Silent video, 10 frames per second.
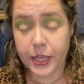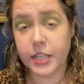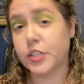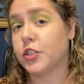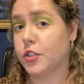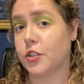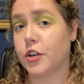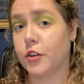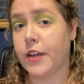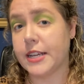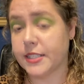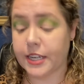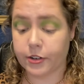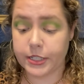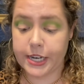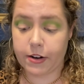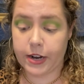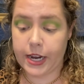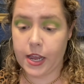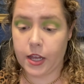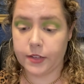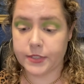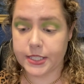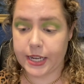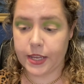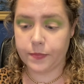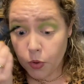is to serve as Secretary of State.